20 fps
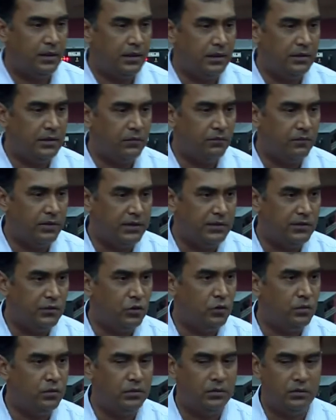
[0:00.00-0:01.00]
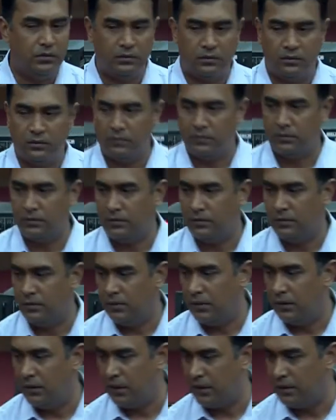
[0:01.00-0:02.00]
In the first tube,
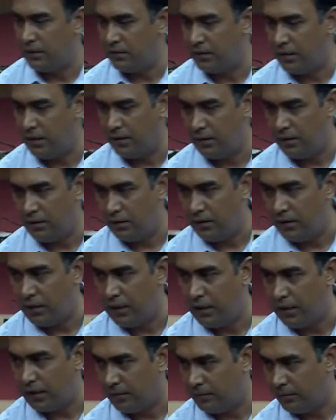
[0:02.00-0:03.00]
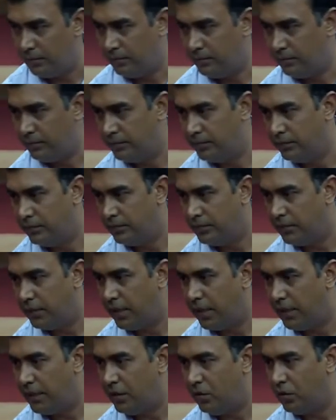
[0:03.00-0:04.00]
let us take A,
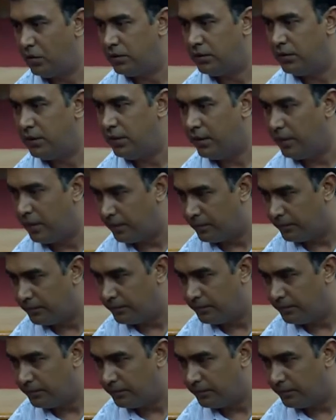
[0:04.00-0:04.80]
dideoxy A